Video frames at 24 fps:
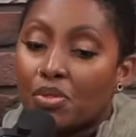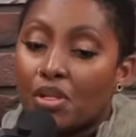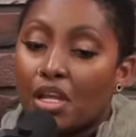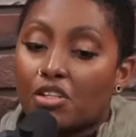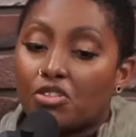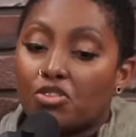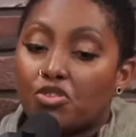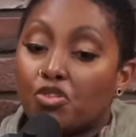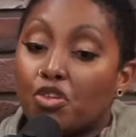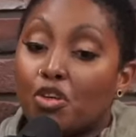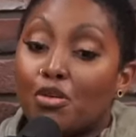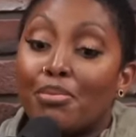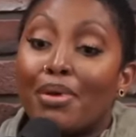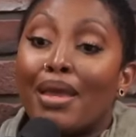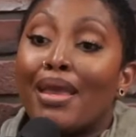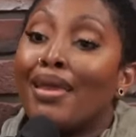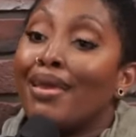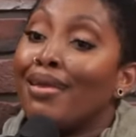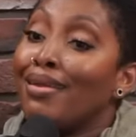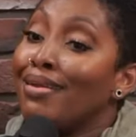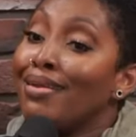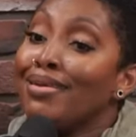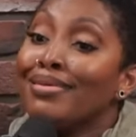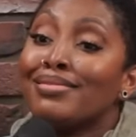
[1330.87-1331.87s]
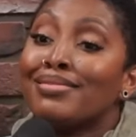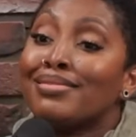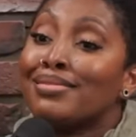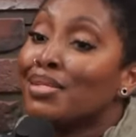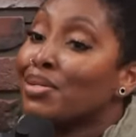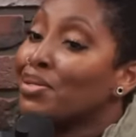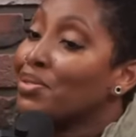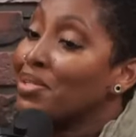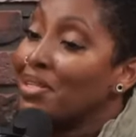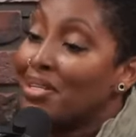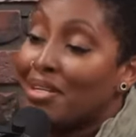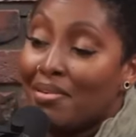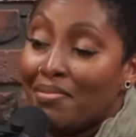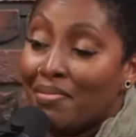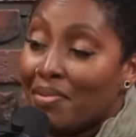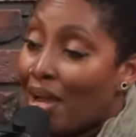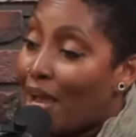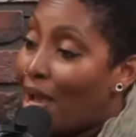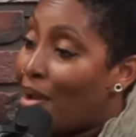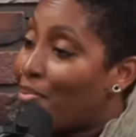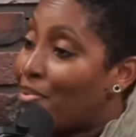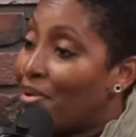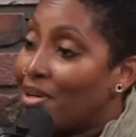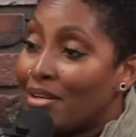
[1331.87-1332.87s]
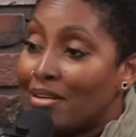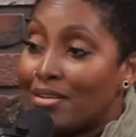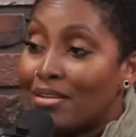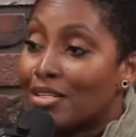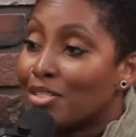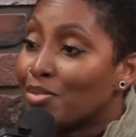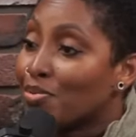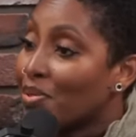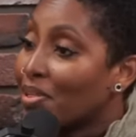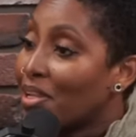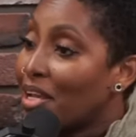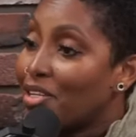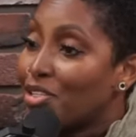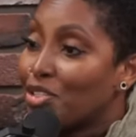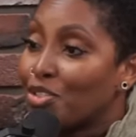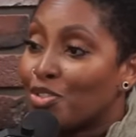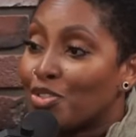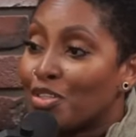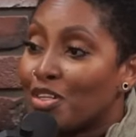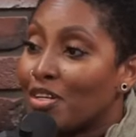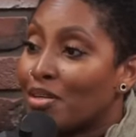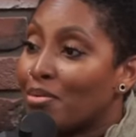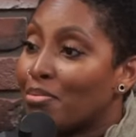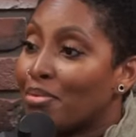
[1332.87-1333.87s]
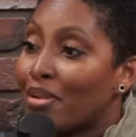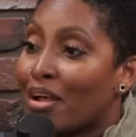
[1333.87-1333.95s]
relationship, and it still didn't even happen in this relationship.